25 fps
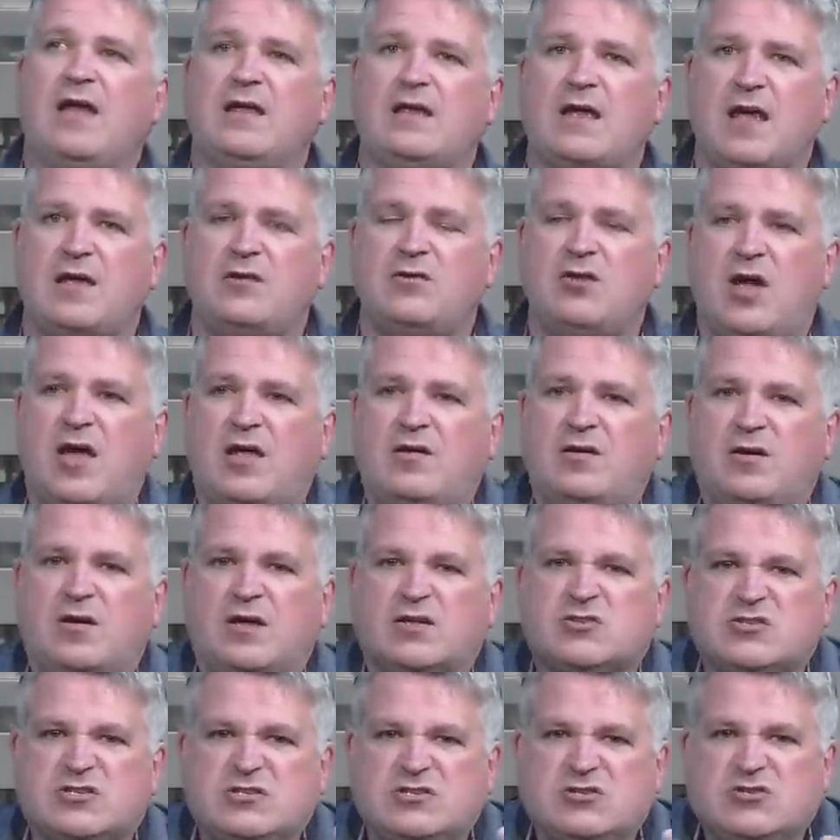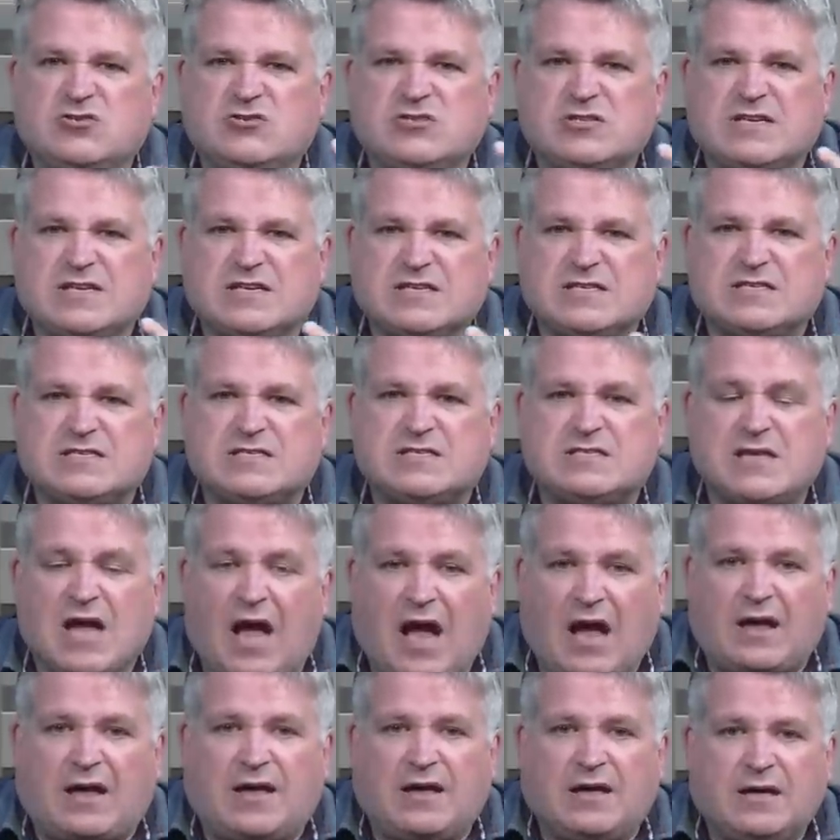and, and you, get, you just get
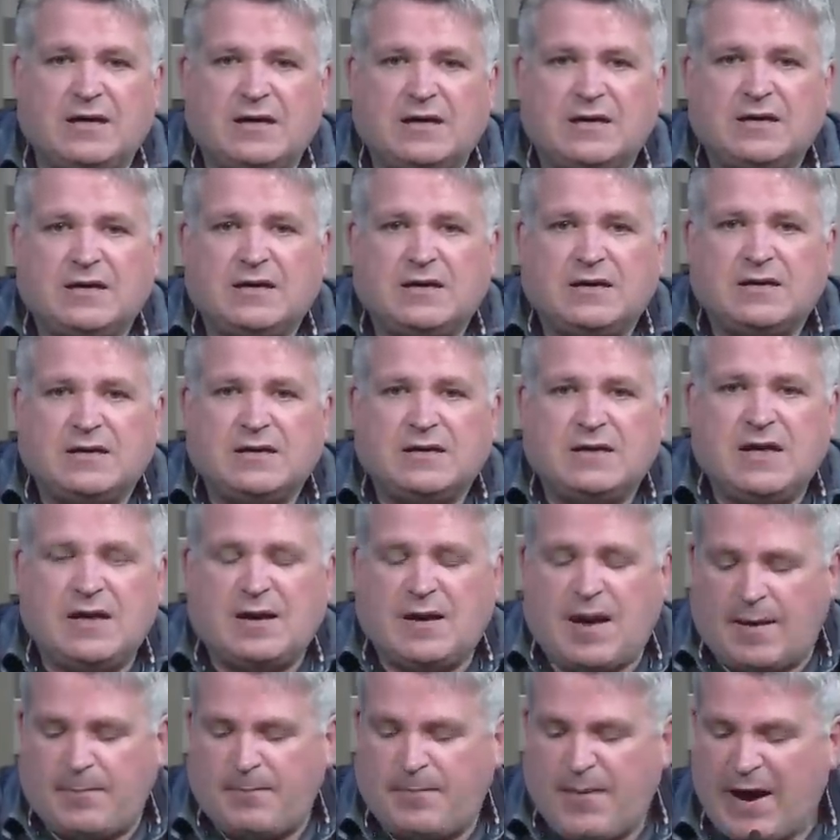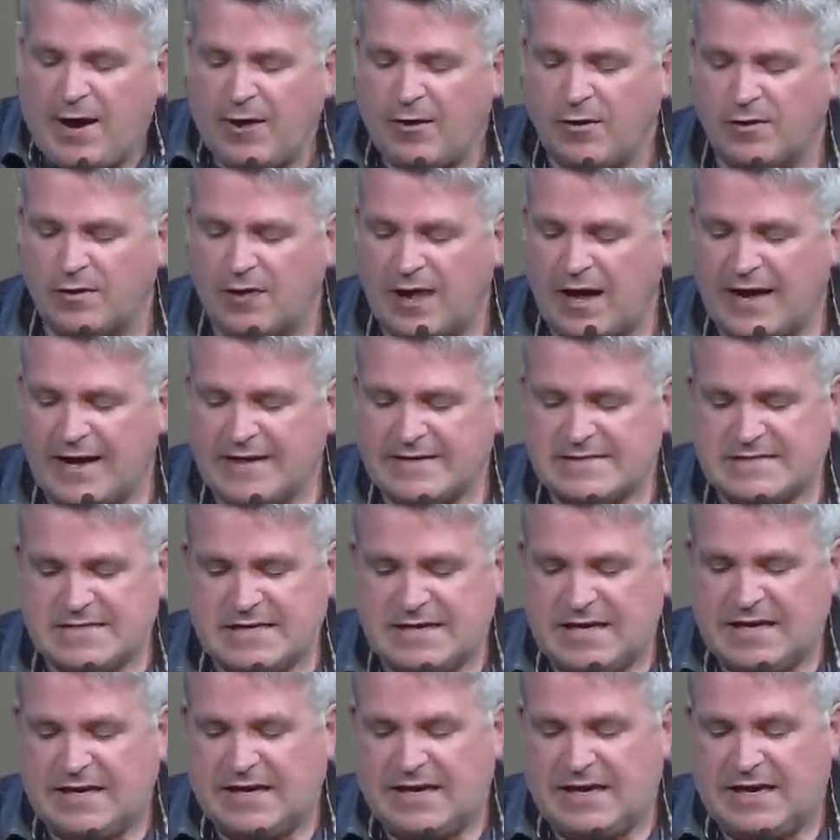stuck And, and paralyzed
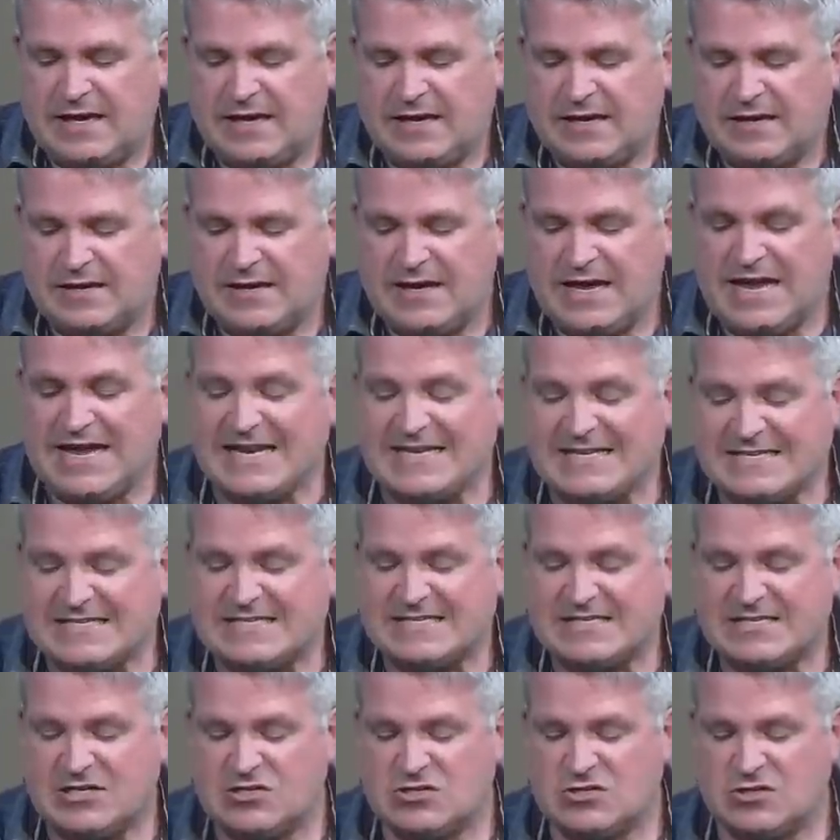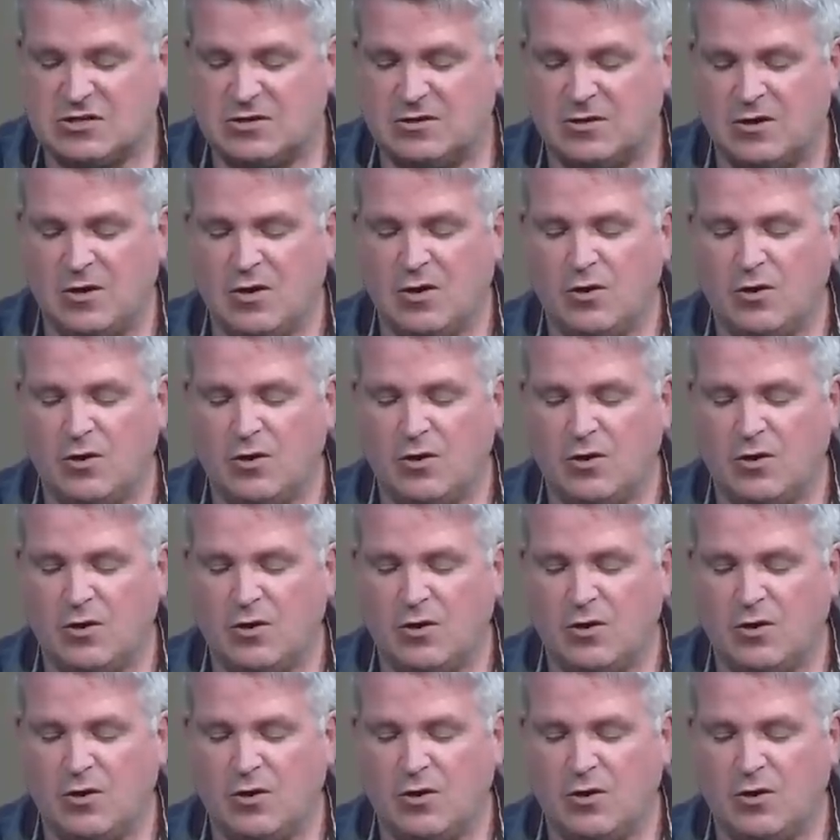in, in indecision.